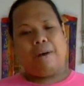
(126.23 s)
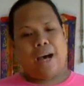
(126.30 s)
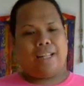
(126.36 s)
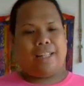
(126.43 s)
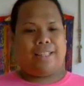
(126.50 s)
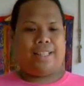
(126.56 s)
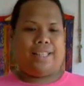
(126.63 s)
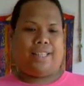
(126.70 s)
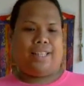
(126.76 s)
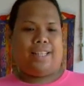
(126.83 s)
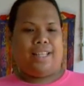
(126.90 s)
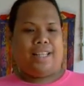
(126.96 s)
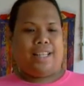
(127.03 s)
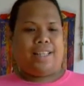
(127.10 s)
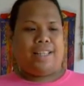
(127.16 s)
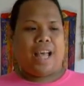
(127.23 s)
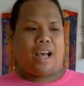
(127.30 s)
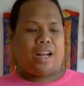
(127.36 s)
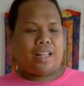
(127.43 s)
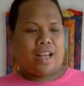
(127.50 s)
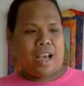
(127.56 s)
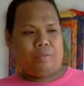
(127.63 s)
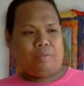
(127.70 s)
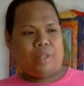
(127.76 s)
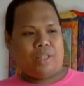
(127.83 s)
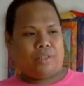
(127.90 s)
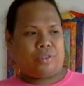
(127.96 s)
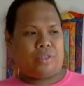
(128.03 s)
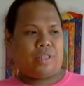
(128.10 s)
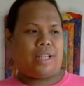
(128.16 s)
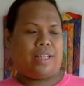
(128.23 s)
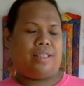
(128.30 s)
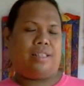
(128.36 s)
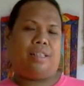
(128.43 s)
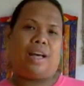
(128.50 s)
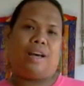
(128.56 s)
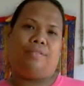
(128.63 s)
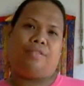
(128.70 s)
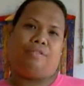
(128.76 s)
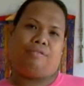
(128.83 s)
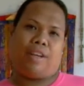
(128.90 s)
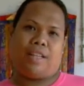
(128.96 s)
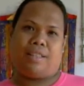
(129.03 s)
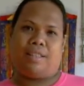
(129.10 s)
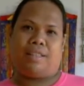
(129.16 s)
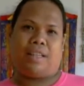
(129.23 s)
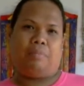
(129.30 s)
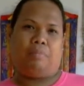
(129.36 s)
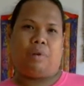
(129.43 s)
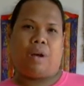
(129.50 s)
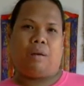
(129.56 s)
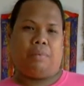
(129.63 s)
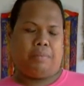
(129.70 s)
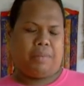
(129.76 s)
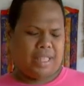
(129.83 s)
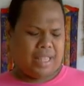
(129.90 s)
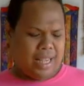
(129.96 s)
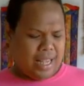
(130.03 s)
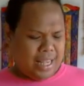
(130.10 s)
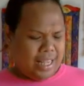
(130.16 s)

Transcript: But now that I return, I still have to face the same problems.